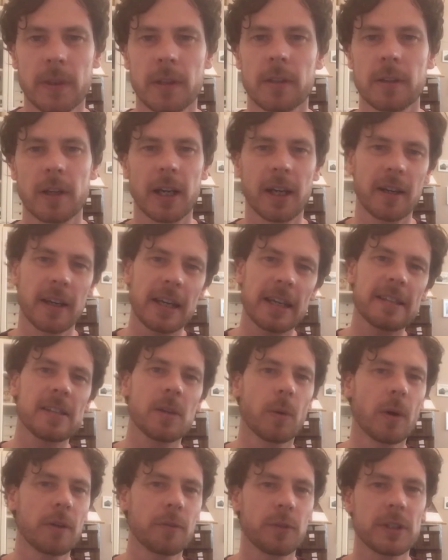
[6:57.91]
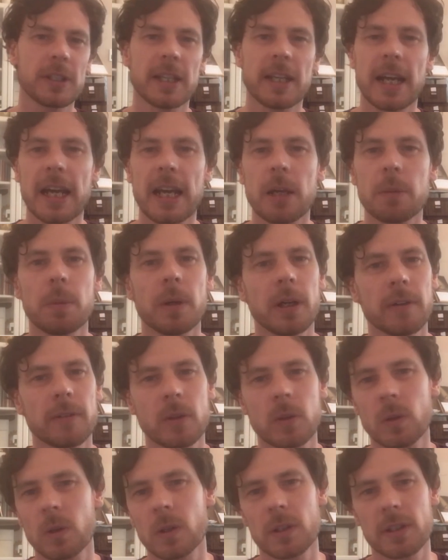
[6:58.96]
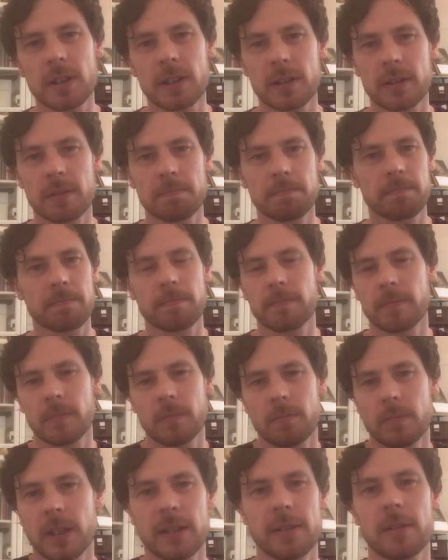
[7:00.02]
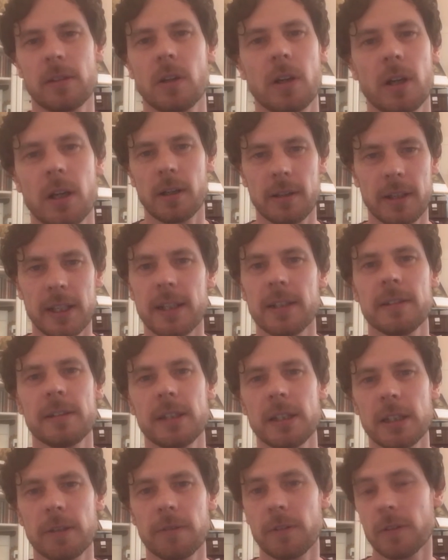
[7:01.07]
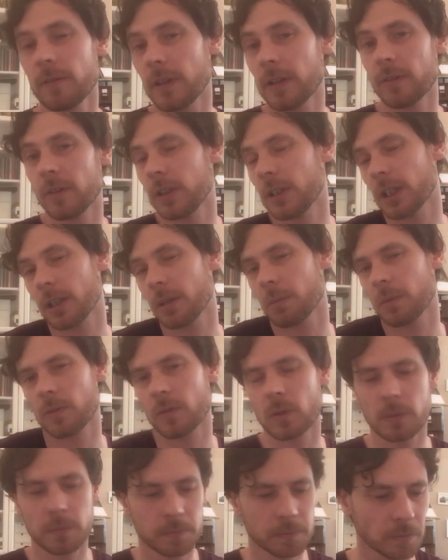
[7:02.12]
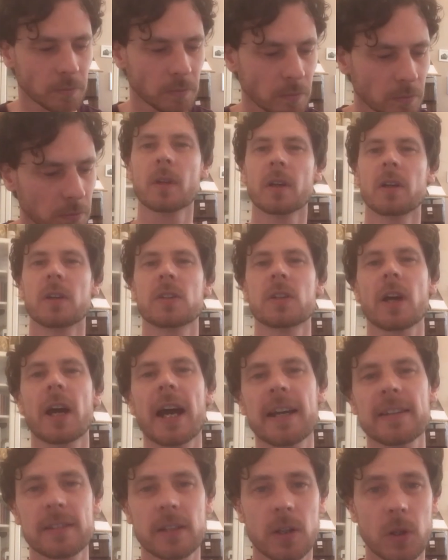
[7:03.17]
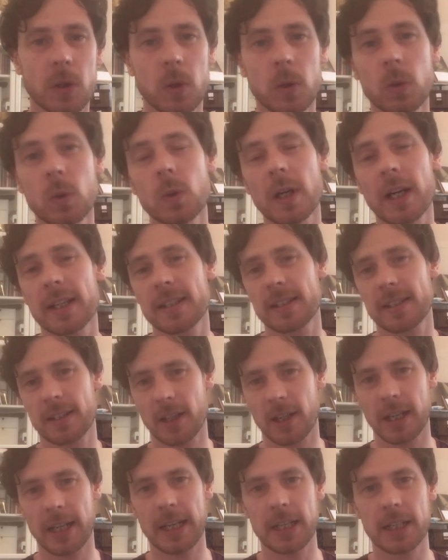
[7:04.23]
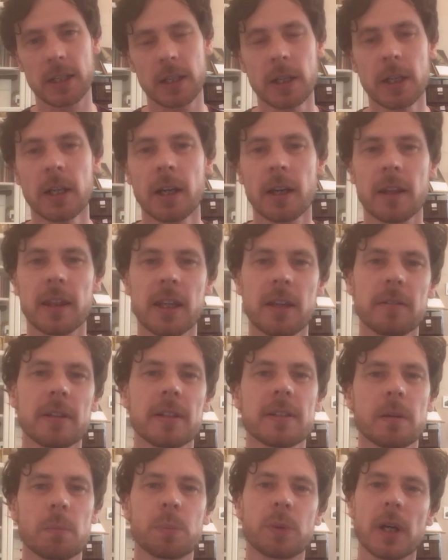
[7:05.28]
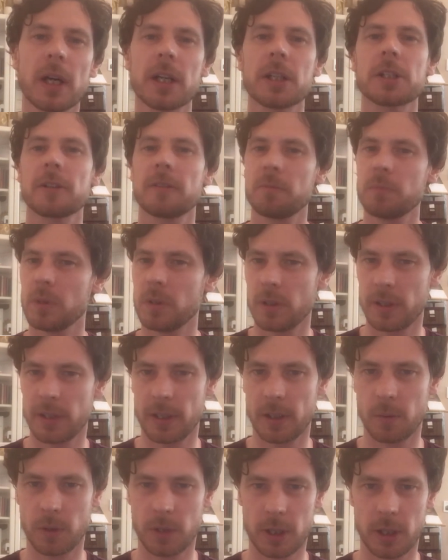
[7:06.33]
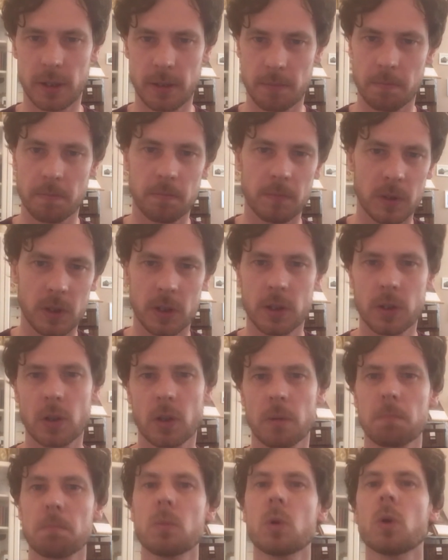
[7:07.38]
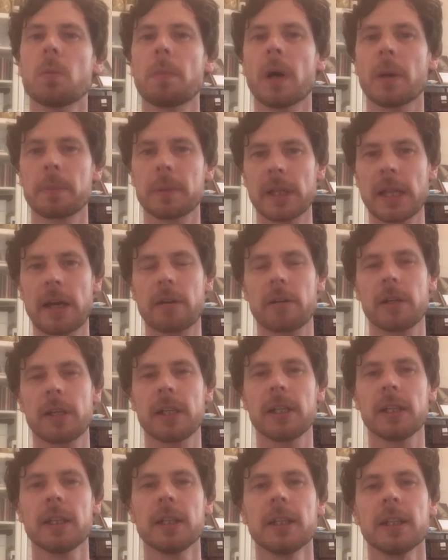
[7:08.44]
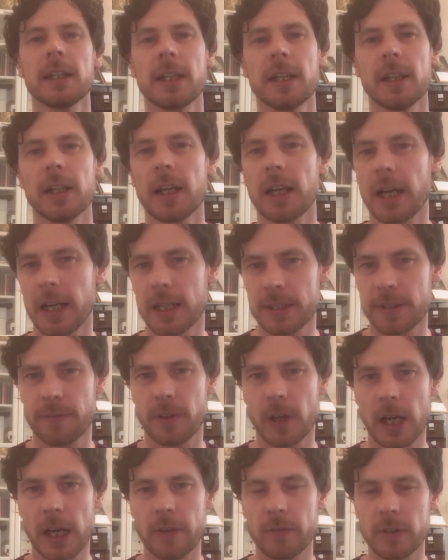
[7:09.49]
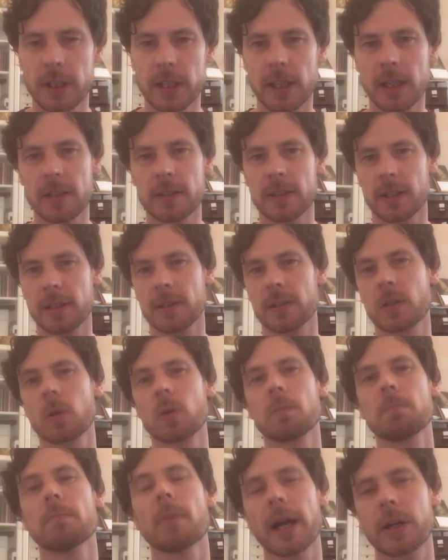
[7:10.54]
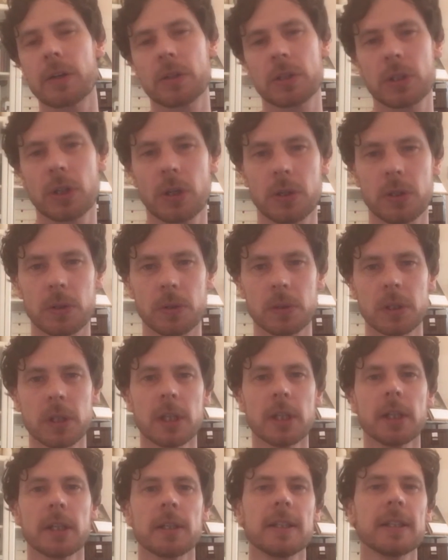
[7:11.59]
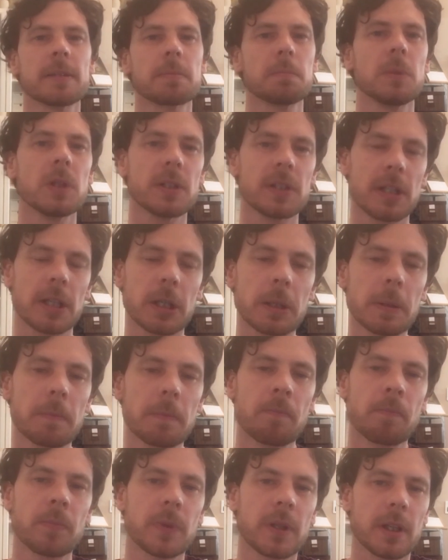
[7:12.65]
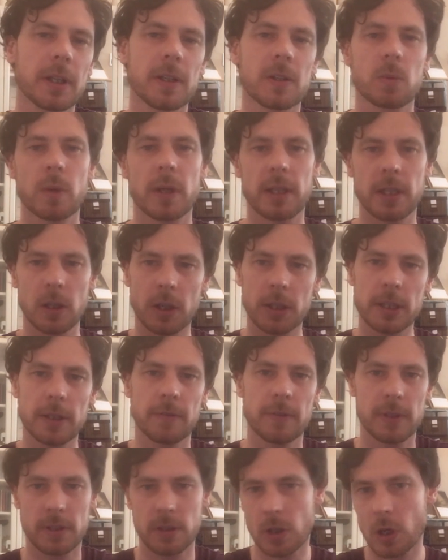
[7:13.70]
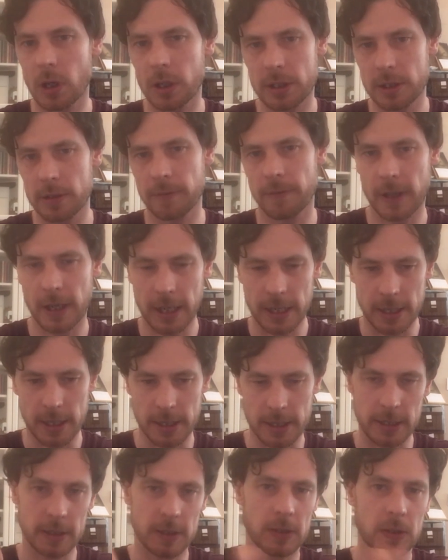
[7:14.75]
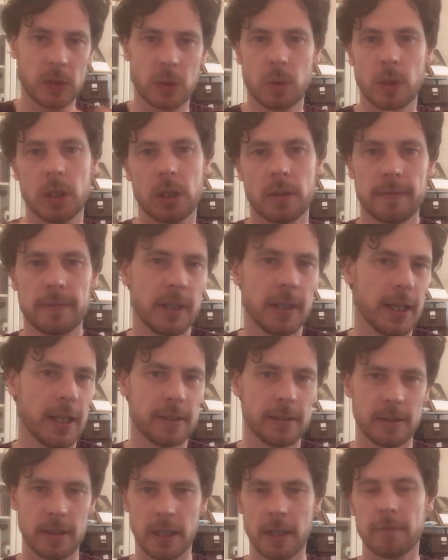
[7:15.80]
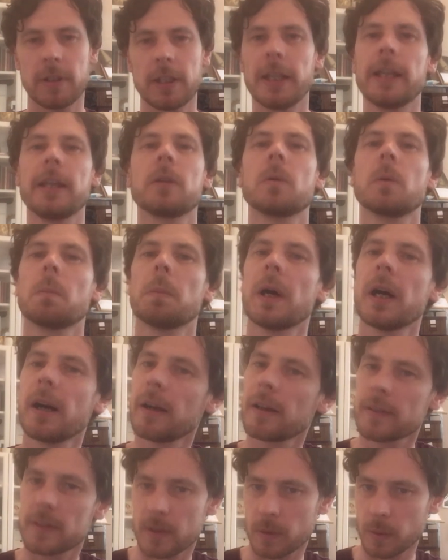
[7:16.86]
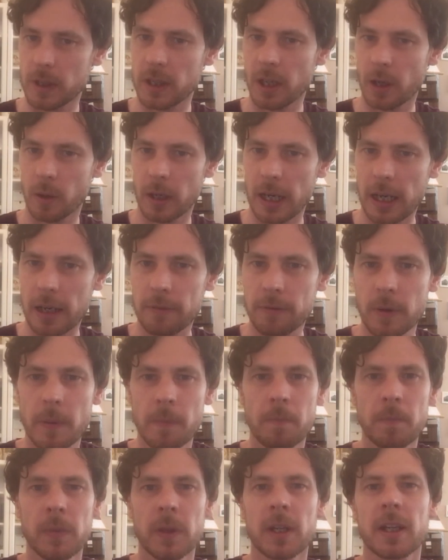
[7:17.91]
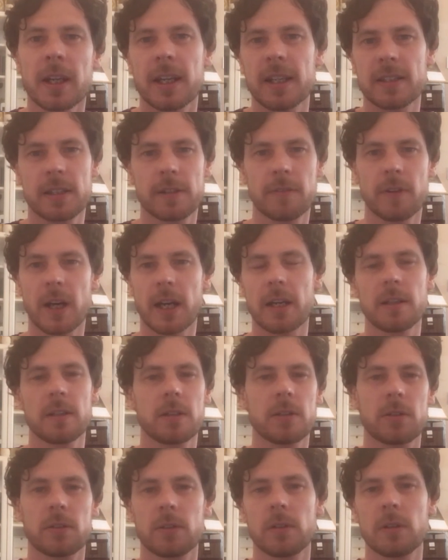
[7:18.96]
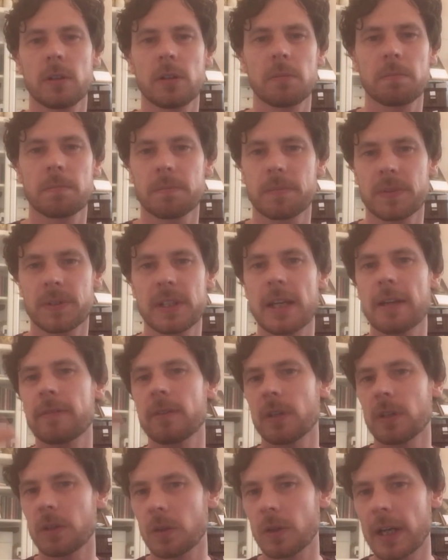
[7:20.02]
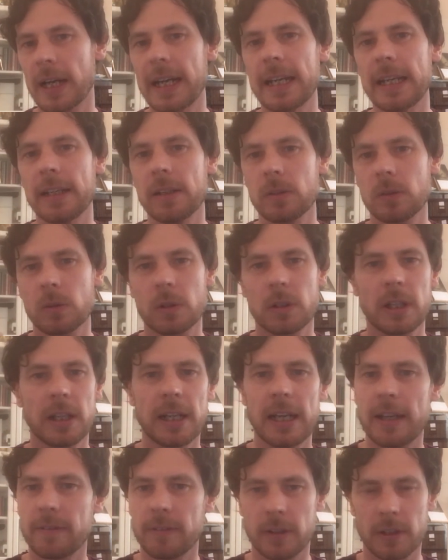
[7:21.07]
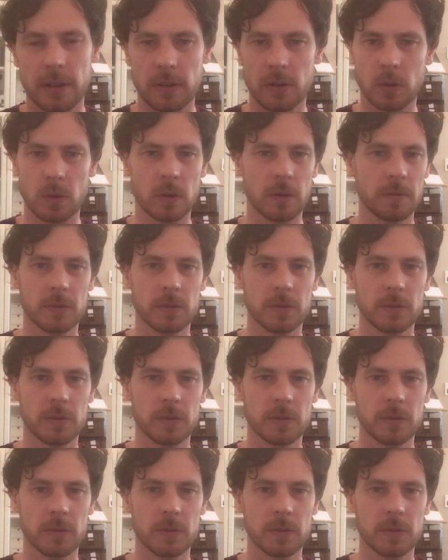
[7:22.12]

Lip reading: All right, easy one for today, but of course it's not easy if you've never done it before. So as a cool aside, there is a branch of music which has gotten more popularity in the last 5 years, and it's called microtonal. This music is where the octave is not divided into 12 nice, lovely, equal parts that we know and love. It's divided into 7 or 8 or 11 or